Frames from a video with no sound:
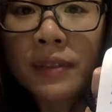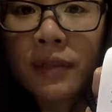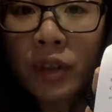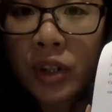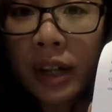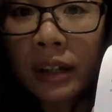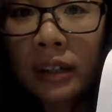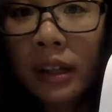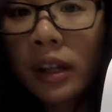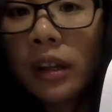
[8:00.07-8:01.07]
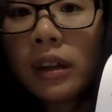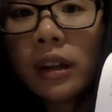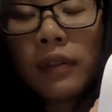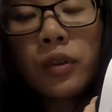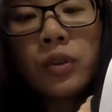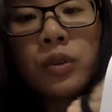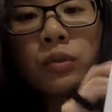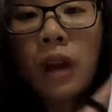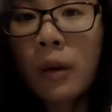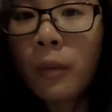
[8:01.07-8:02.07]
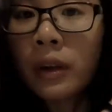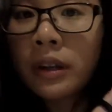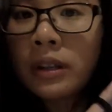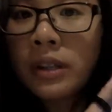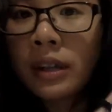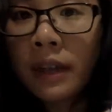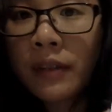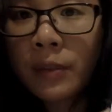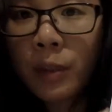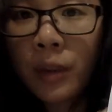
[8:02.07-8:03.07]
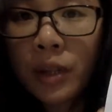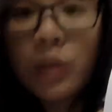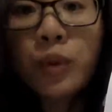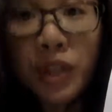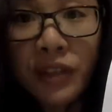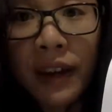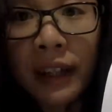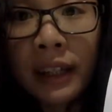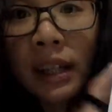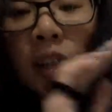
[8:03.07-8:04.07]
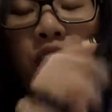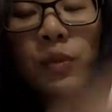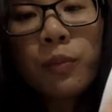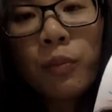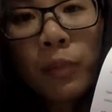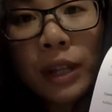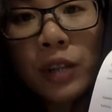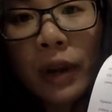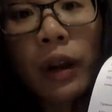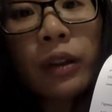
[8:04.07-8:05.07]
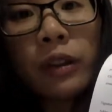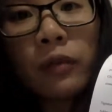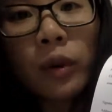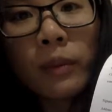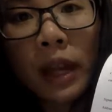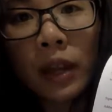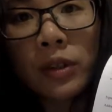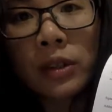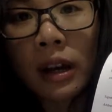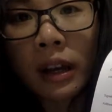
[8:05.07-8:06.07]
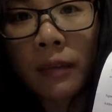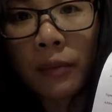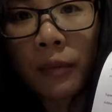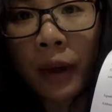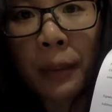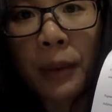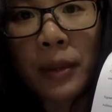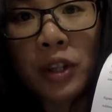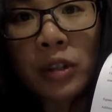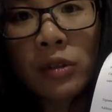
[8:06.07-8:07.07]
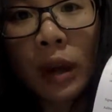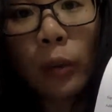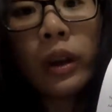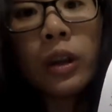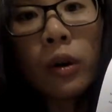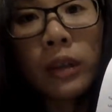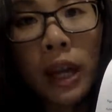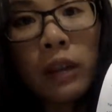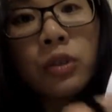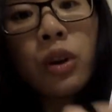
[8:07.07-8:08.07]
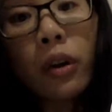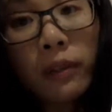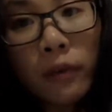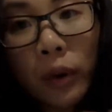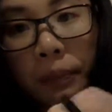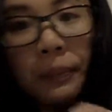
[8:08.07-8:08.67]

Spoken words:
of your child. If you do not want to give us permission, which is fine, just please write on the form that you do not grant permission so that we know that you saw the form.